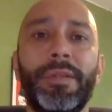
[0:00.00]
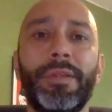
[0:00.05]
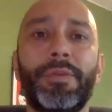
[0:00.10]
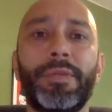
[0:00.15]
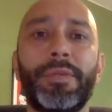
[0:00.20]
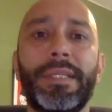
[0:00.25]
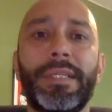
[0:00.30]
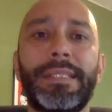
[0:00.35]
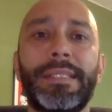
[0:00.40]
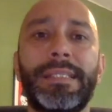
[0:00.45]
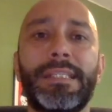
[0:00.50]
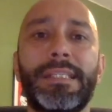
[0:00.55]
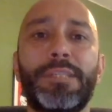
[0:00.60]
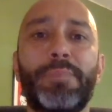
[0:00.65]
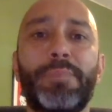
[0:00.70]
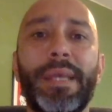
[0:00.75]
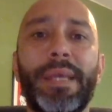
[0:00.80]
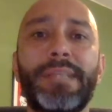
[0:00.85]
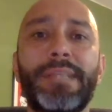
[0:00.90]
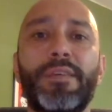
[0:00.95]
to this
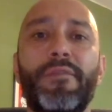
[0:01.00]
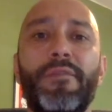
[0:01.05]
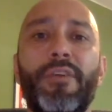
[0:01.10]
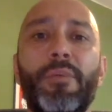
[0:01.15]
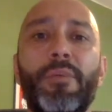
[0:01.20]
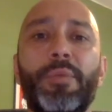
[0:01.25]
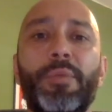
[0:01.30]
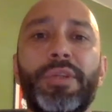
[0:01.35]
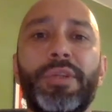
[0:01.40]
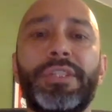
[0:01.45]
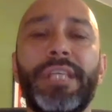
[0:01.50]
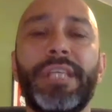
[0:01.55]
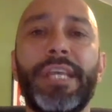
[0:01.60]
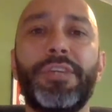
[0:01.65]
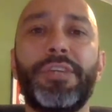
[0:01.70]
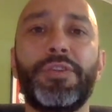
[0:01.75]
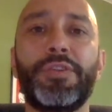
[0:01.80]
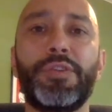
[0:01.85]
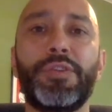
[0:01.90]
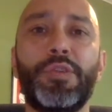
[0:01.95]
space of
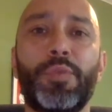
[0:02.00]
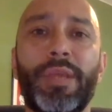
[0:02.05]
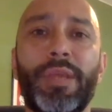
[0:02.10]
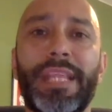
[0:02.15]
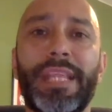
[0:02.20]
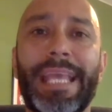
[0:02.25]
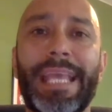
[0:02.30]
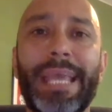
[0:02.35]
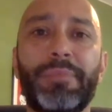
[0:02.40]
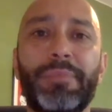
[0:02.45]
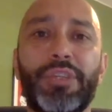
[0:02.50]
conversations with game